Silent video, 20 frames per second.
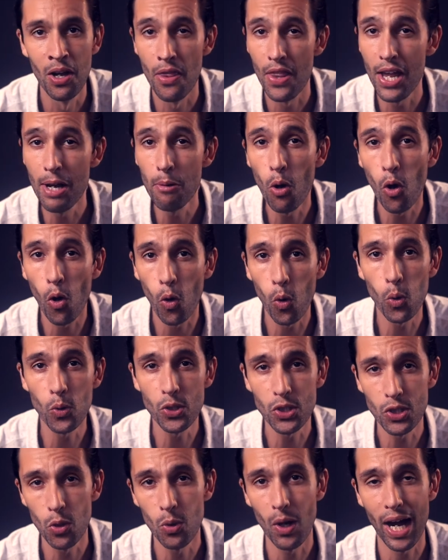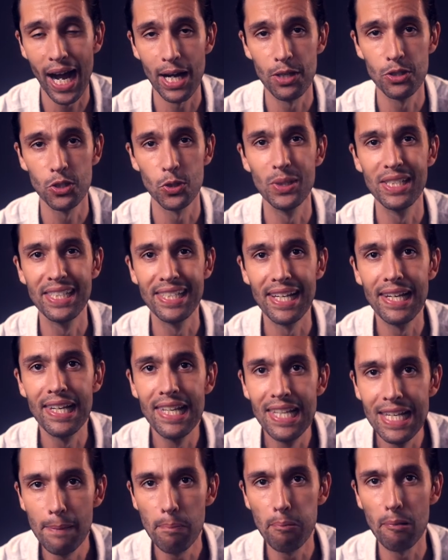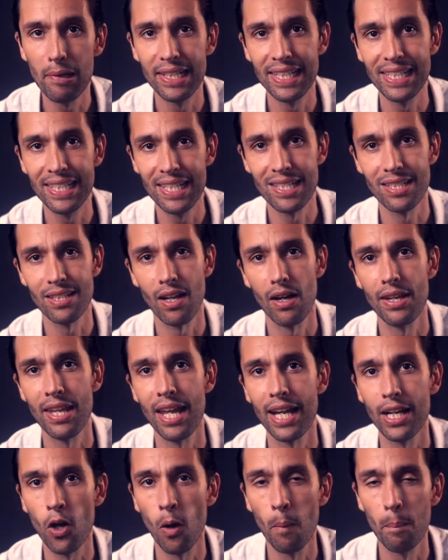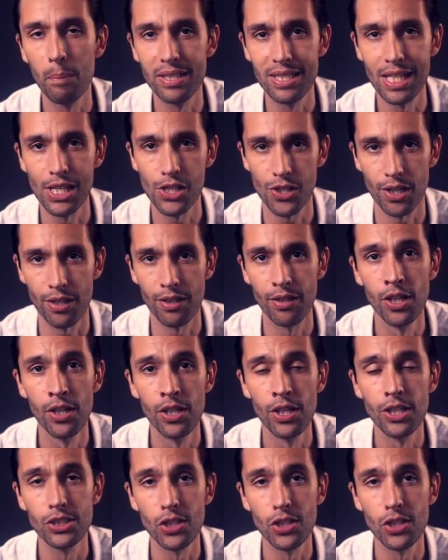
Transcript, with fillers: they were all taught how to deliberately design their composition